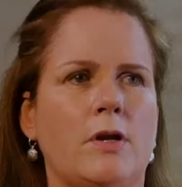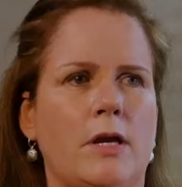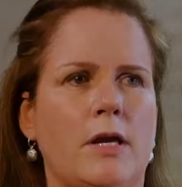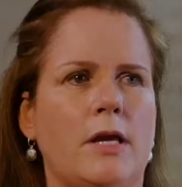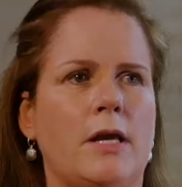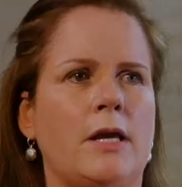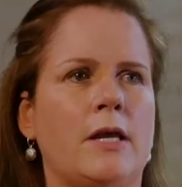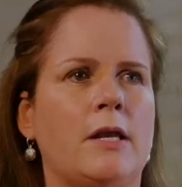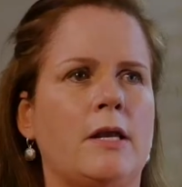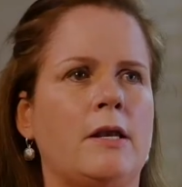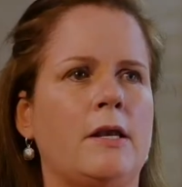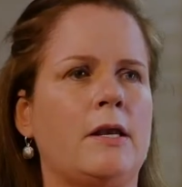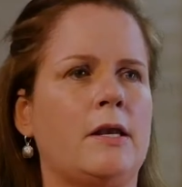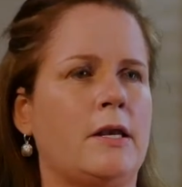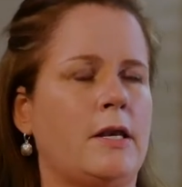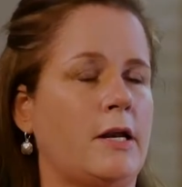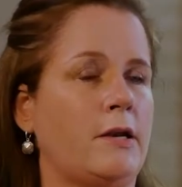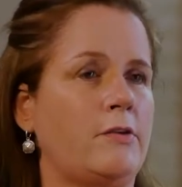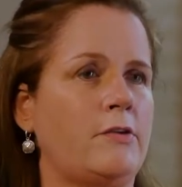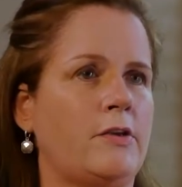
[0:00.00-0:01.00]
In
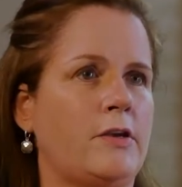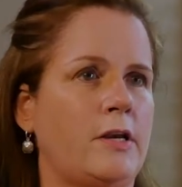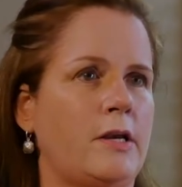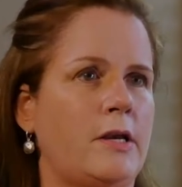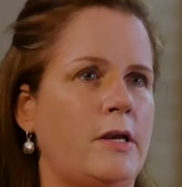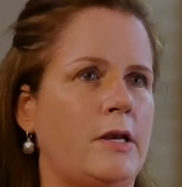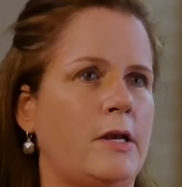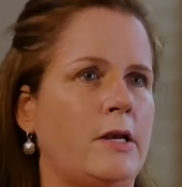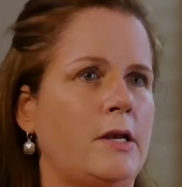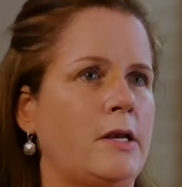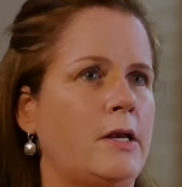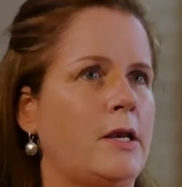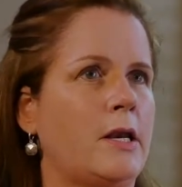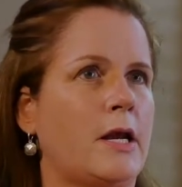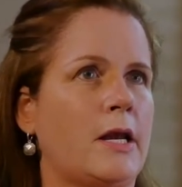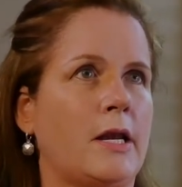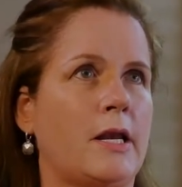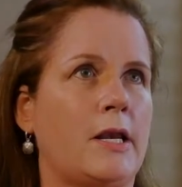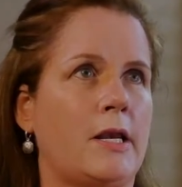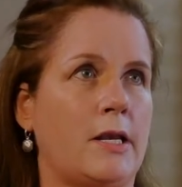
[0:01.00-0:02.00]

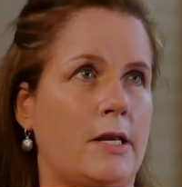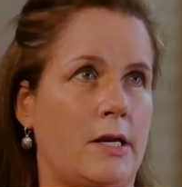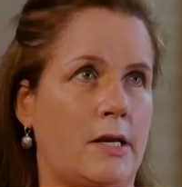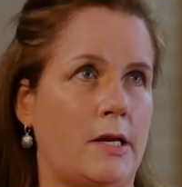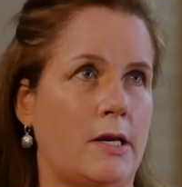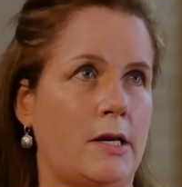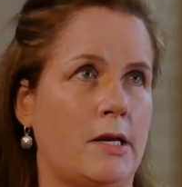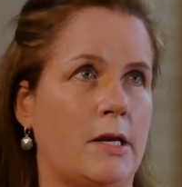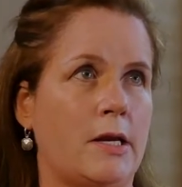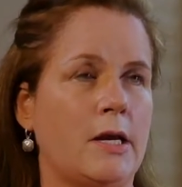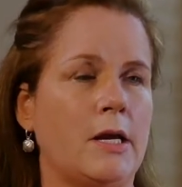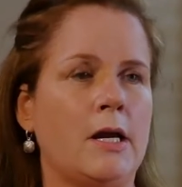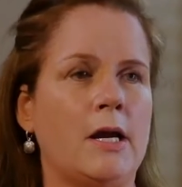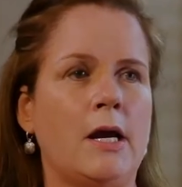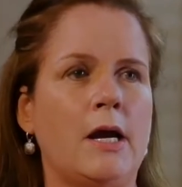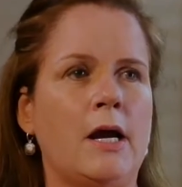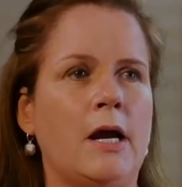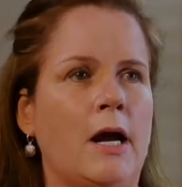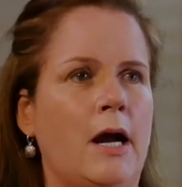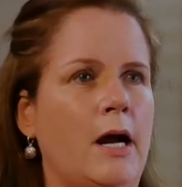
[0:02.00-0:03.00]
1990,
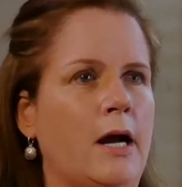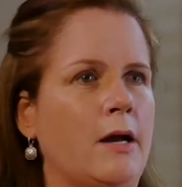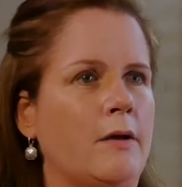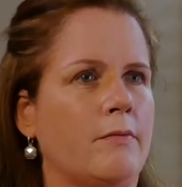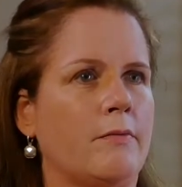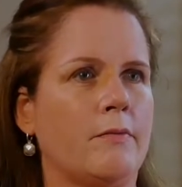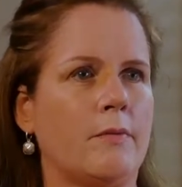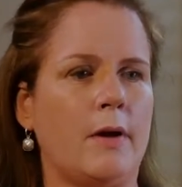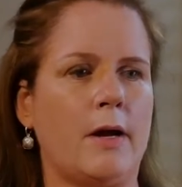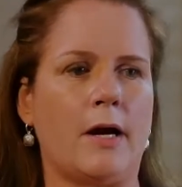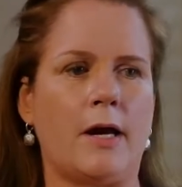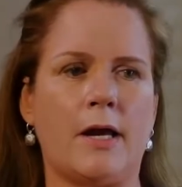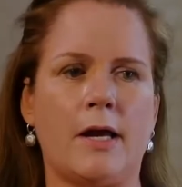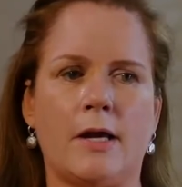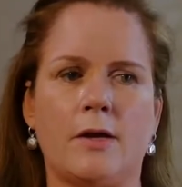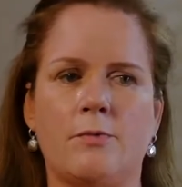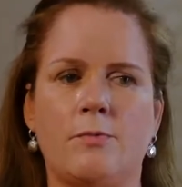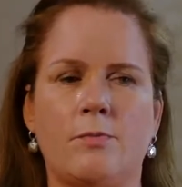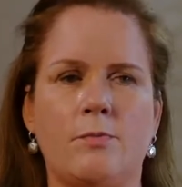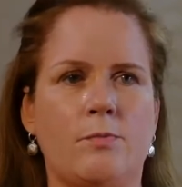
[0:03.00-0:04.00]
I
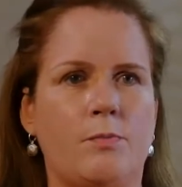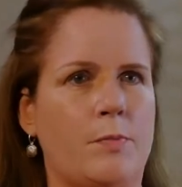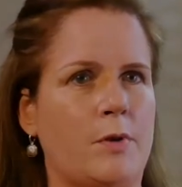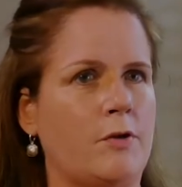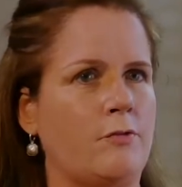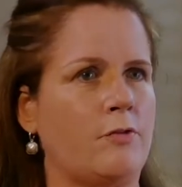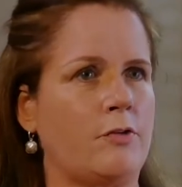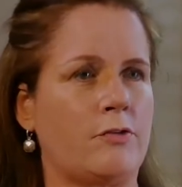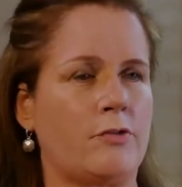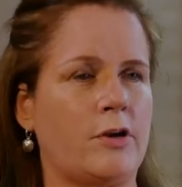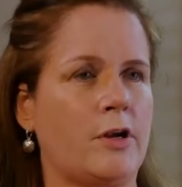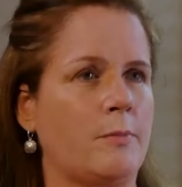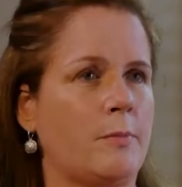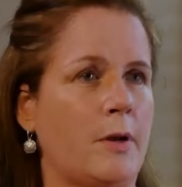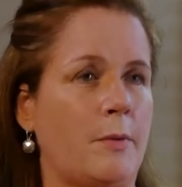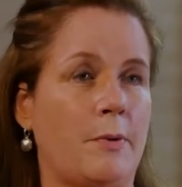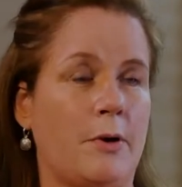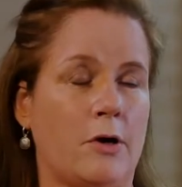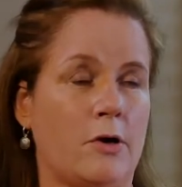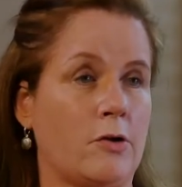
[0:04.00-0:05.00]
had been visiting
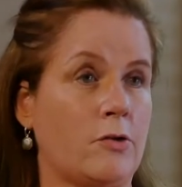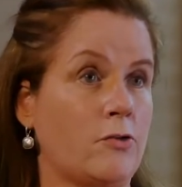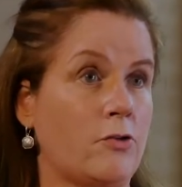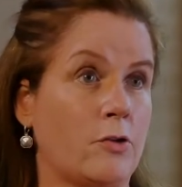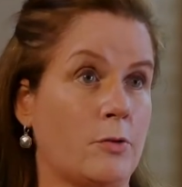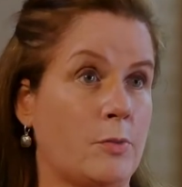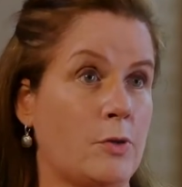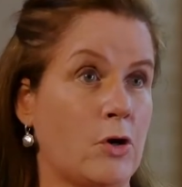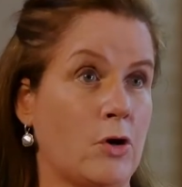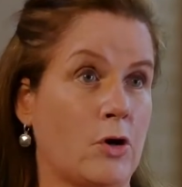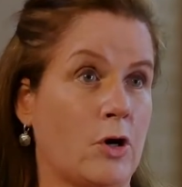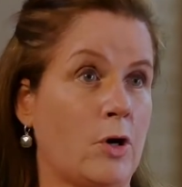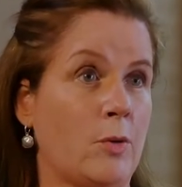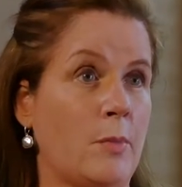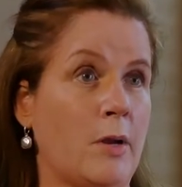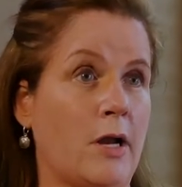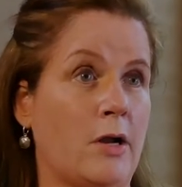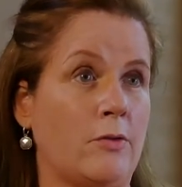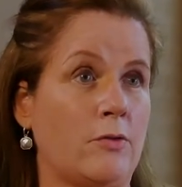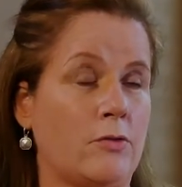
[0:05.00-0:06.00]
my parents in the Pocono
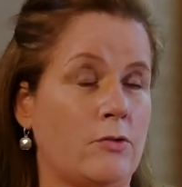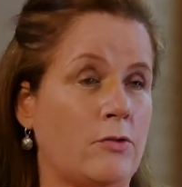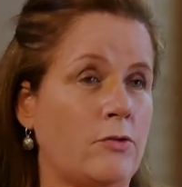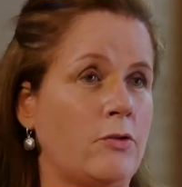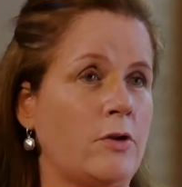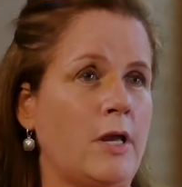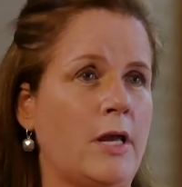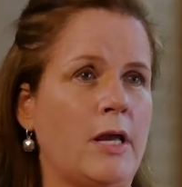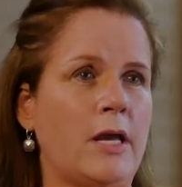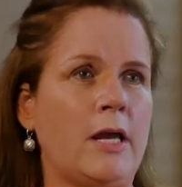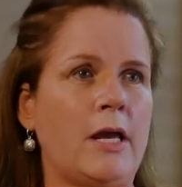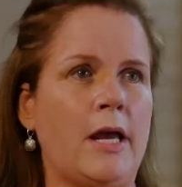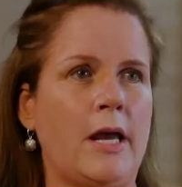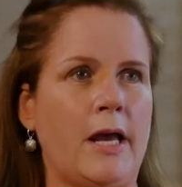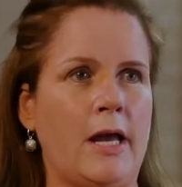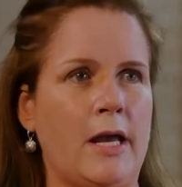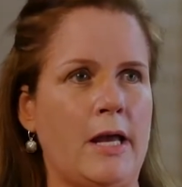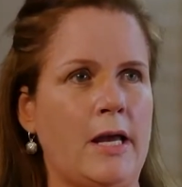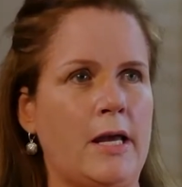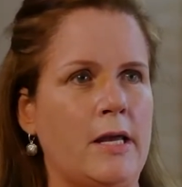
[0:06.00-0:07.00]
Mountains,
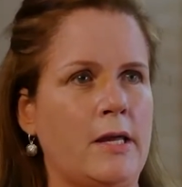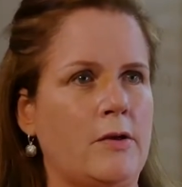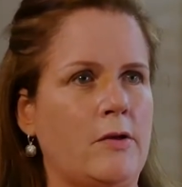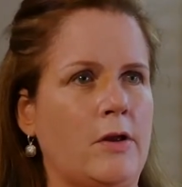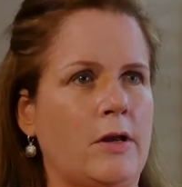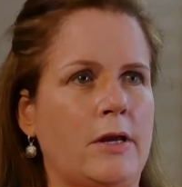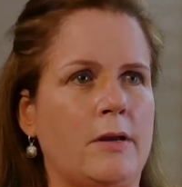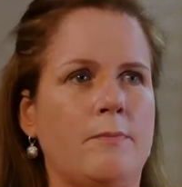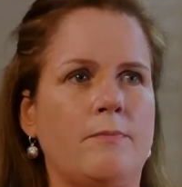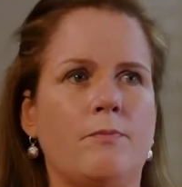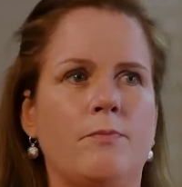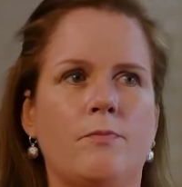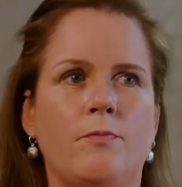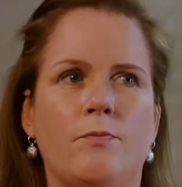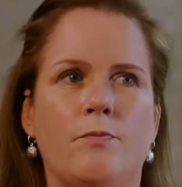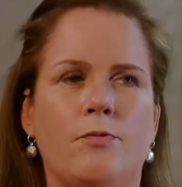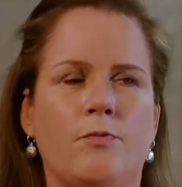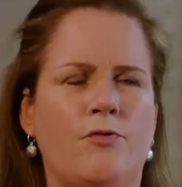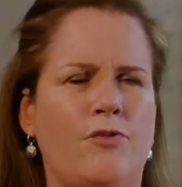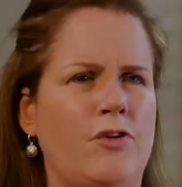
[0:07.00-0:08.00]
and a
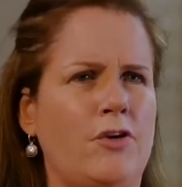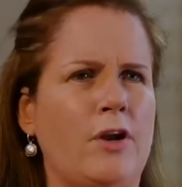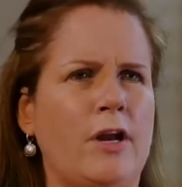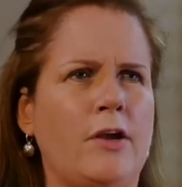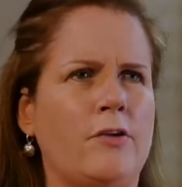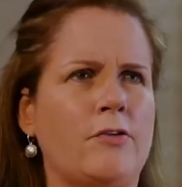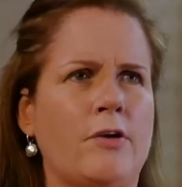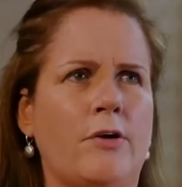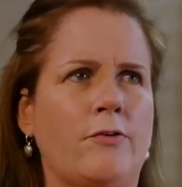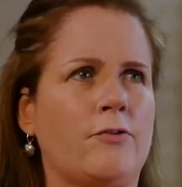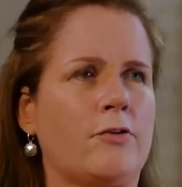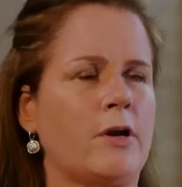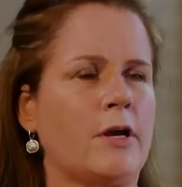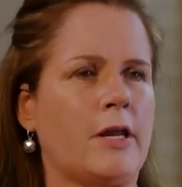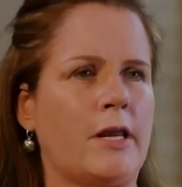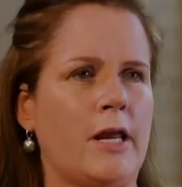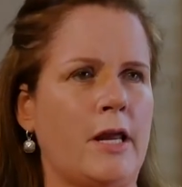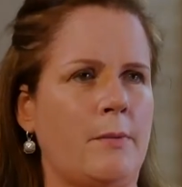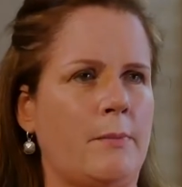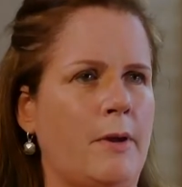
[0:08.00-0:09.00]
few days after I
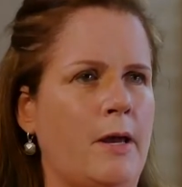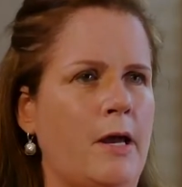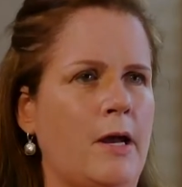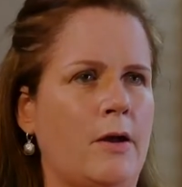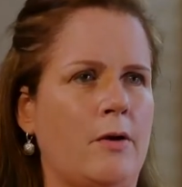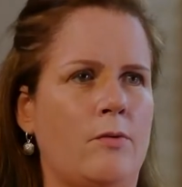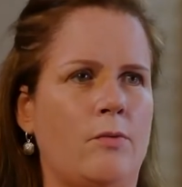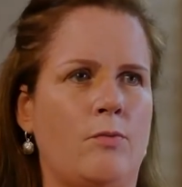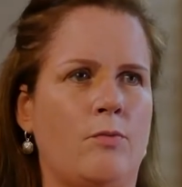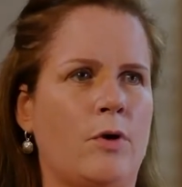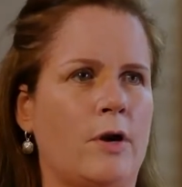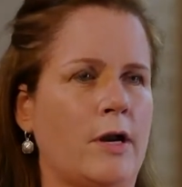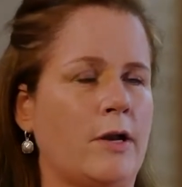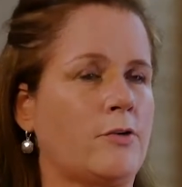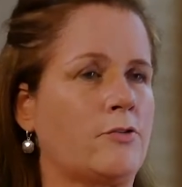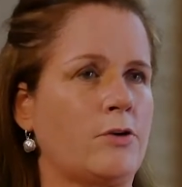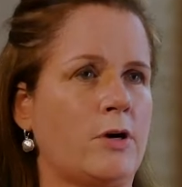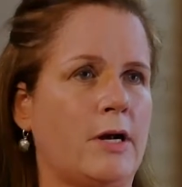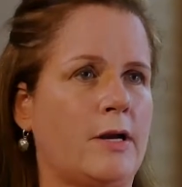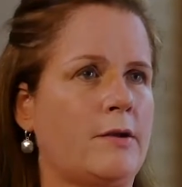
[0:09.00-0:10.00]
came back, when I
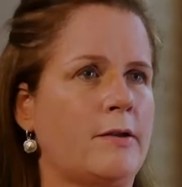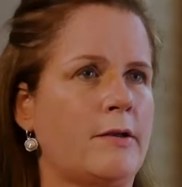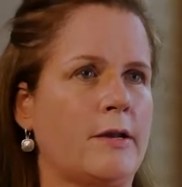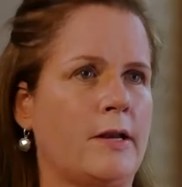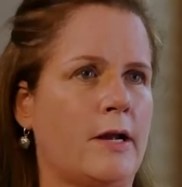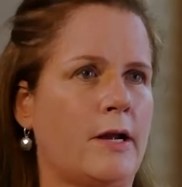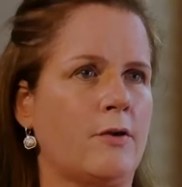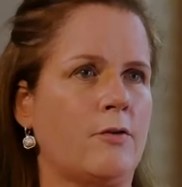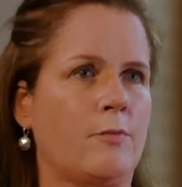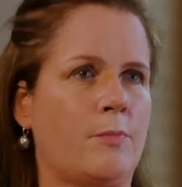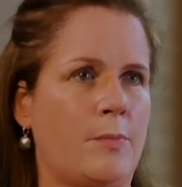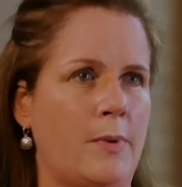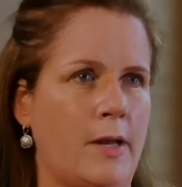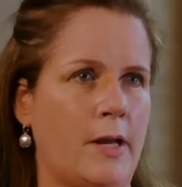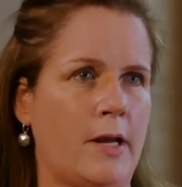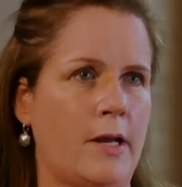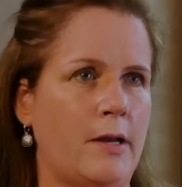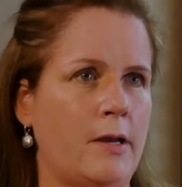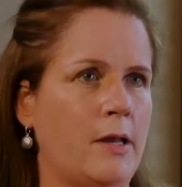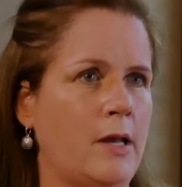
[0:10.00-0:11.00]
tried to get out of
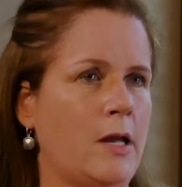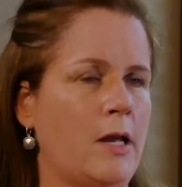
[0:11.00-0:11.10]
bed,